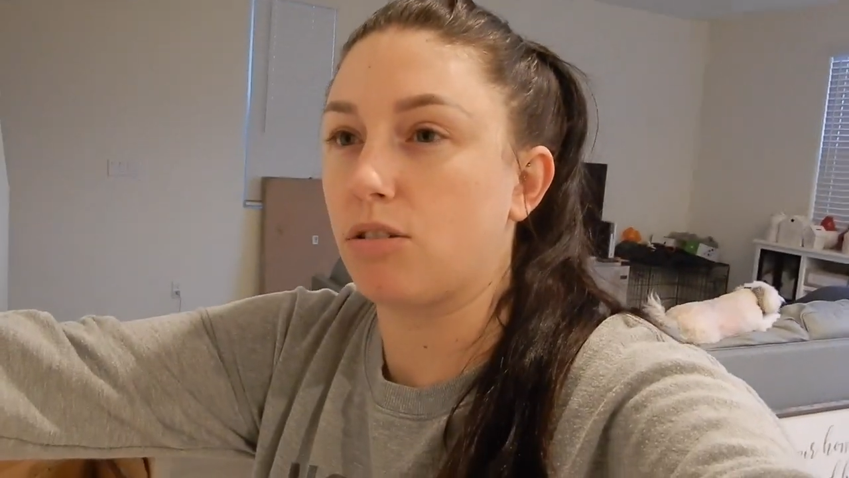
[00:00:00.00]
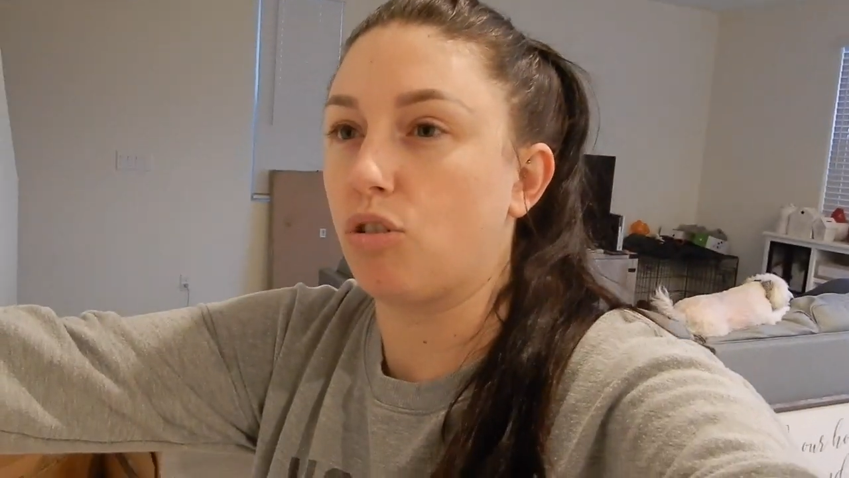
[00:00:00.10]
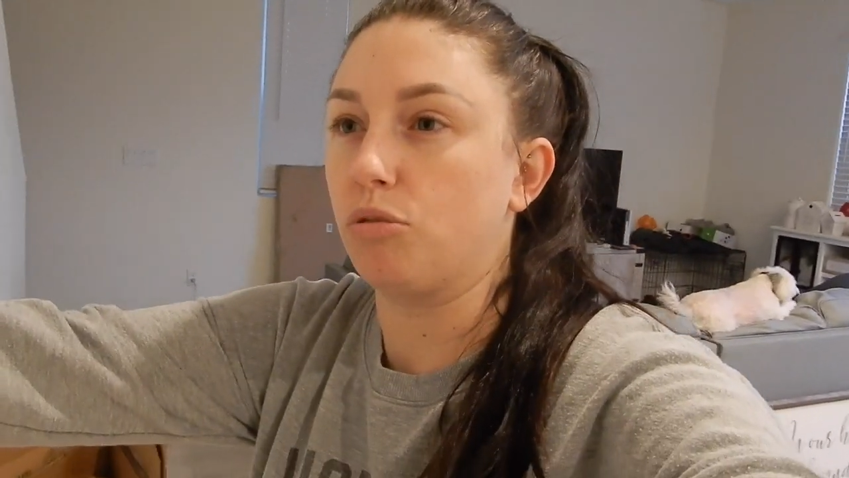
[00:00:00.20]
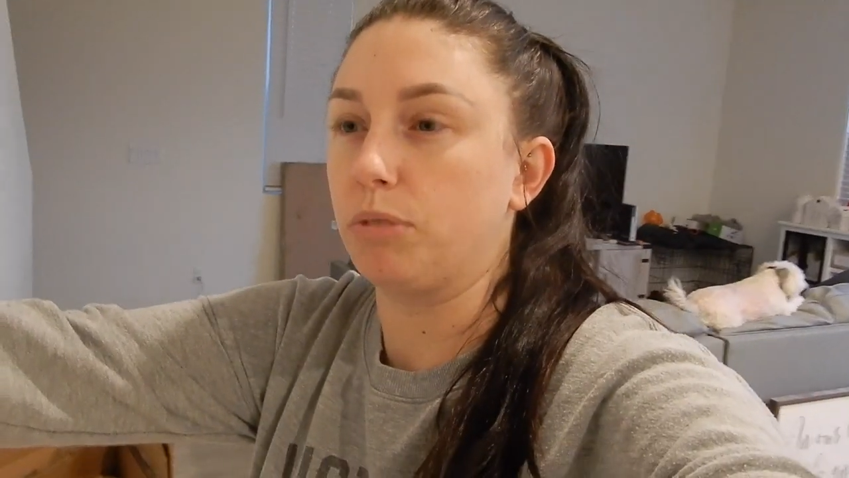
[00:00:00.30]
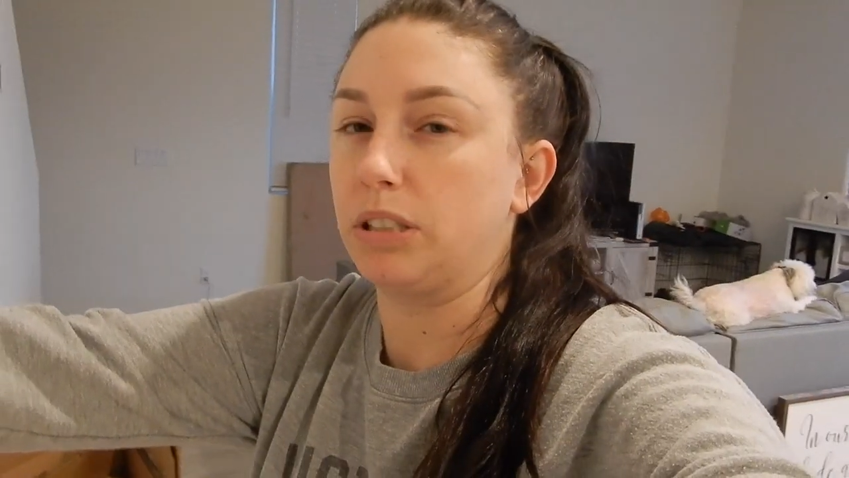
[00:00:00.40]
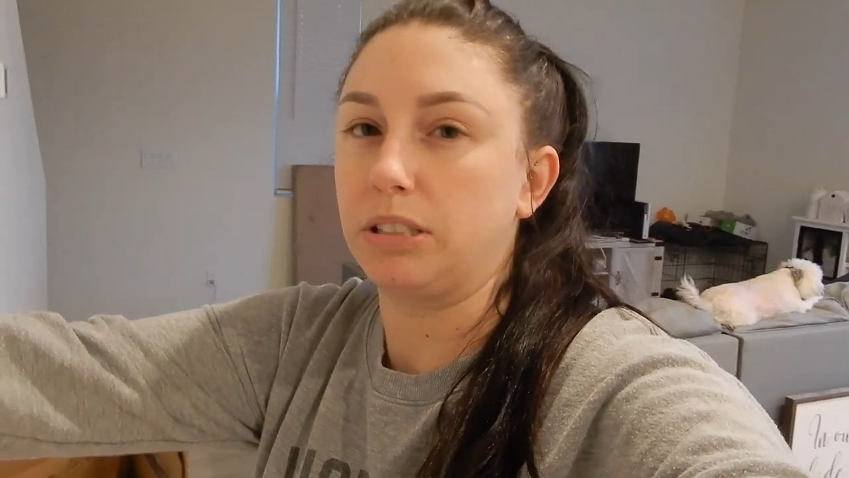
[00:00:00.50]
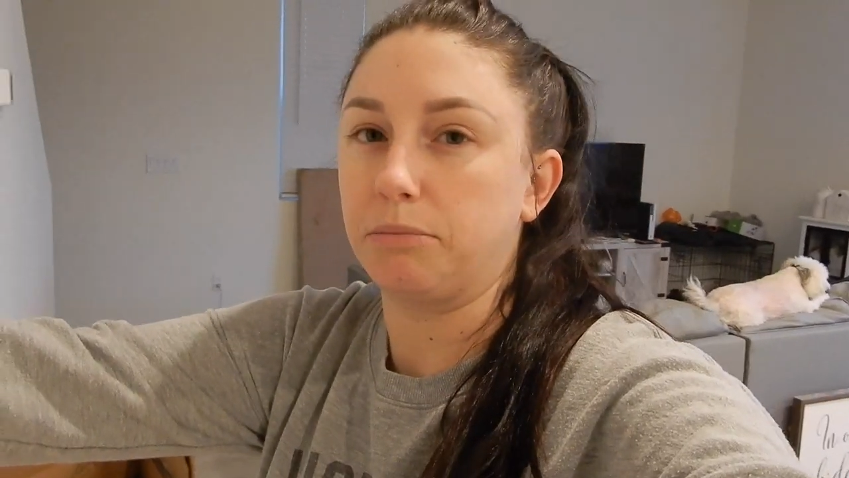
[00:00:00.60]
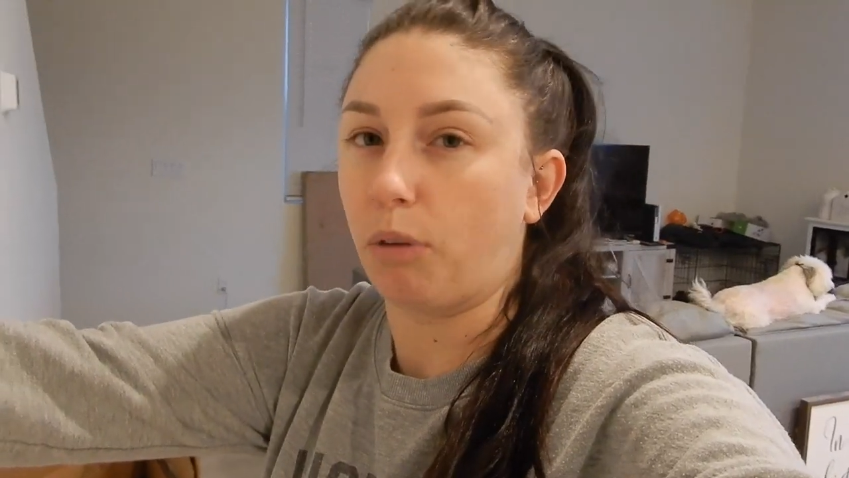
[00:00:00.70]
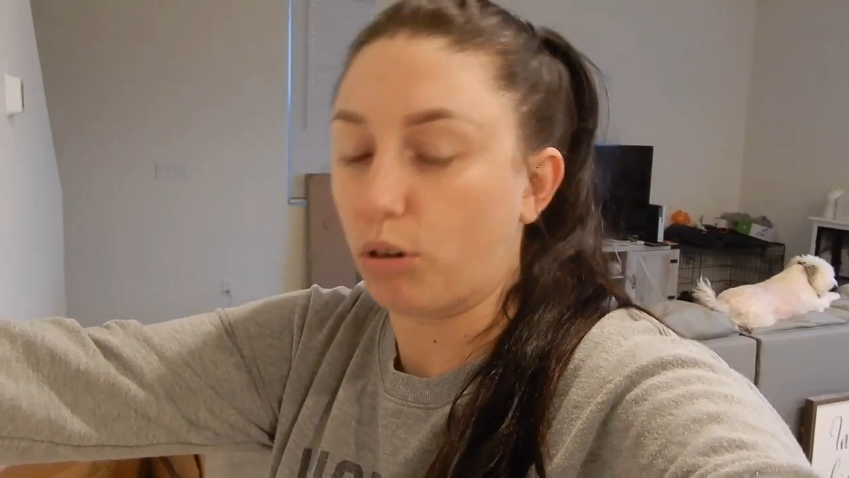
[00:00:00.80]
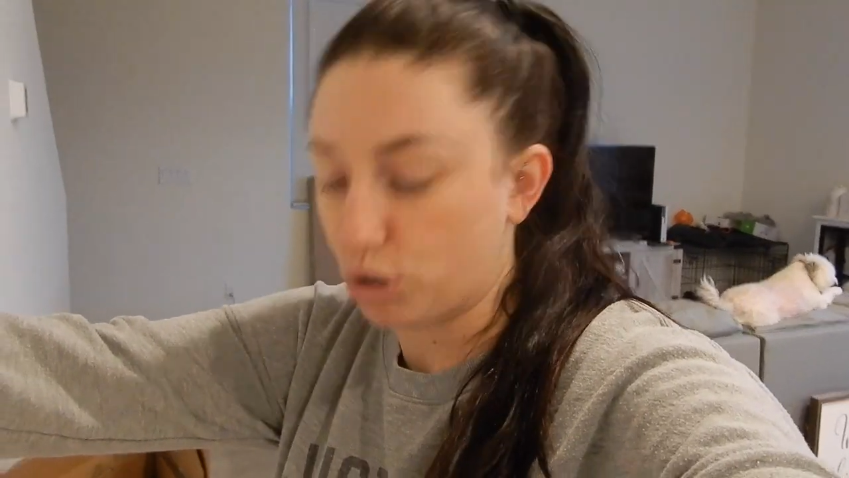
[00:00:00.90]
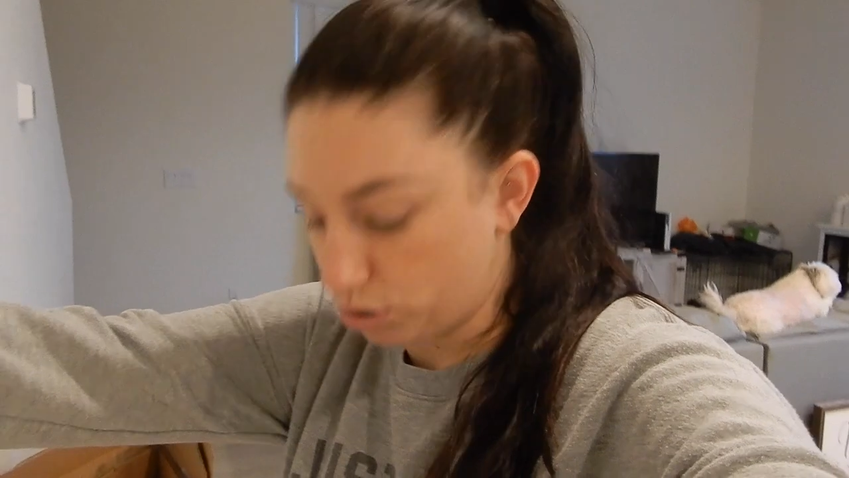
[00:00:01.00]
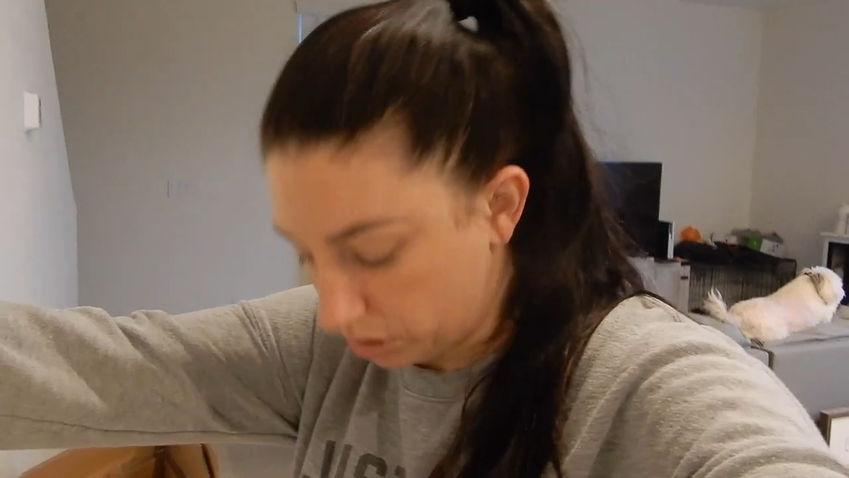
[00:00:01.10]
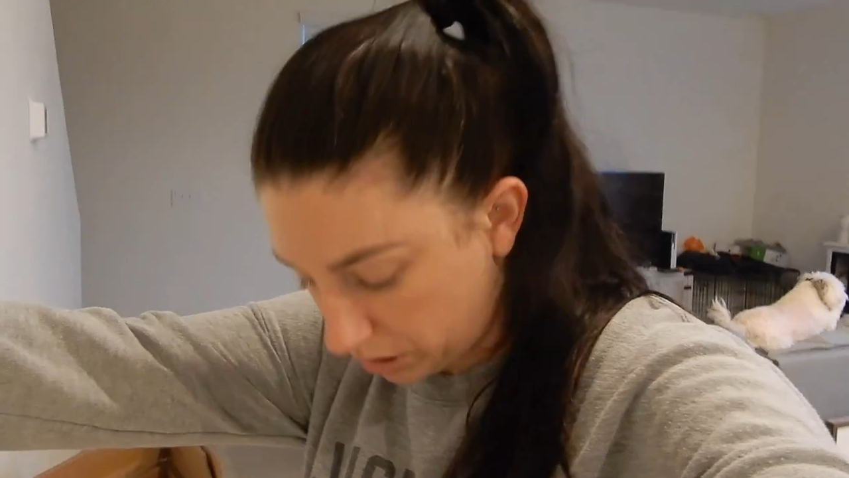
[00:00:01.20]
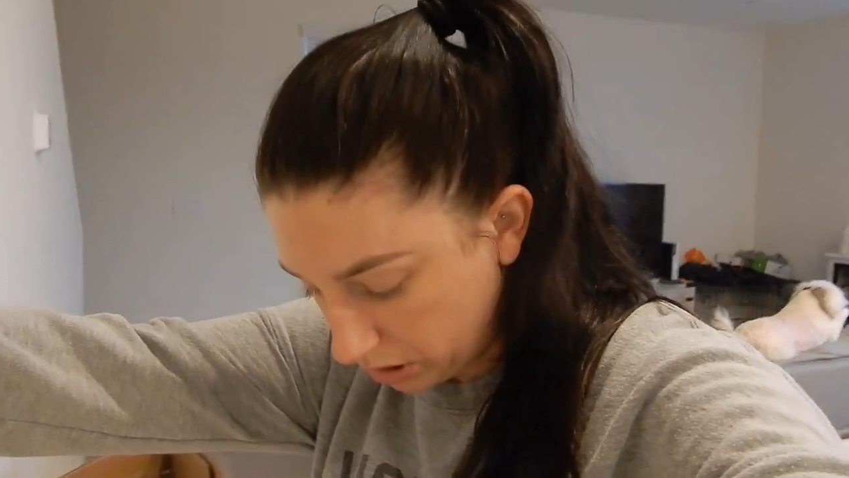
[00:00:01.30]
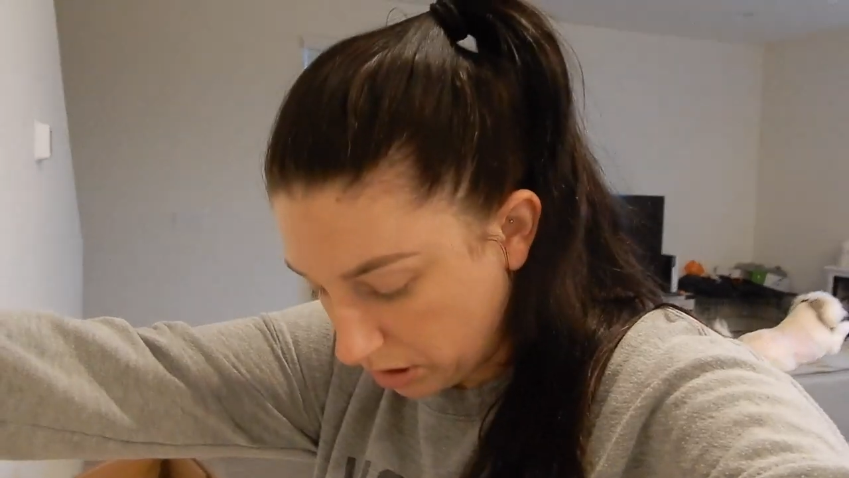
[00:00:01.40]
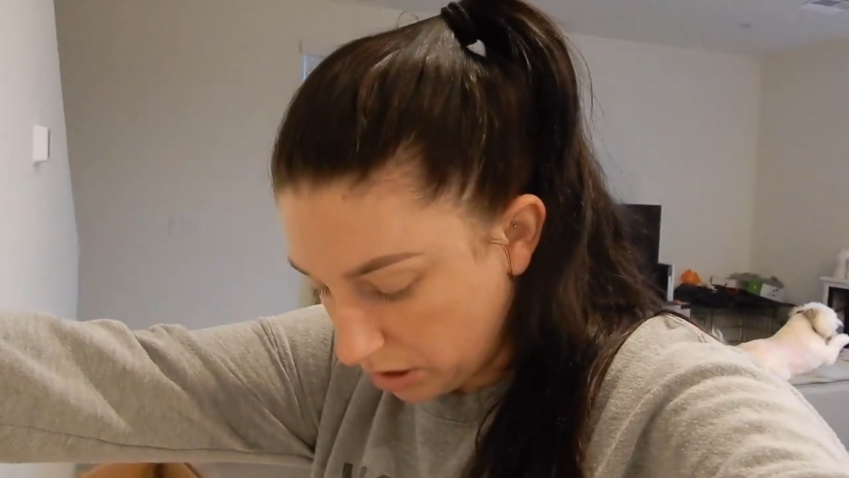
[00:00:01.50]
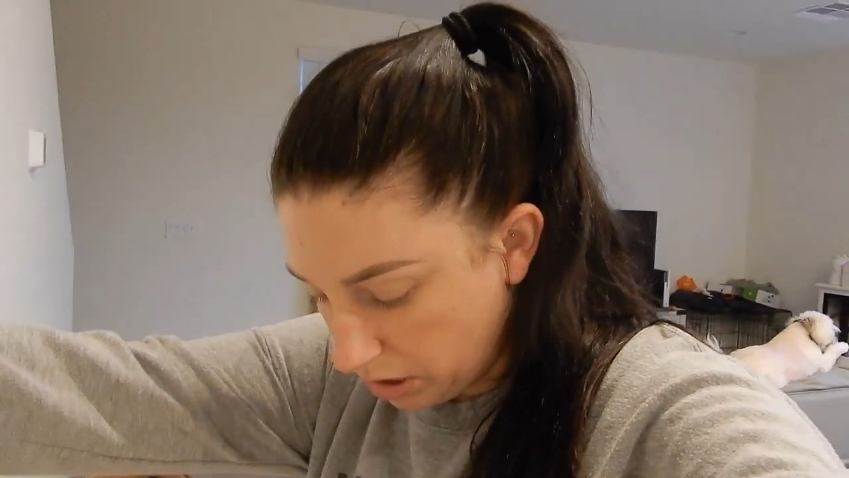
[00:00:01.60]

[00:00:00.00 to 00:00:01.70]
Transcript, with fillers: Home Goods, and Marshalls.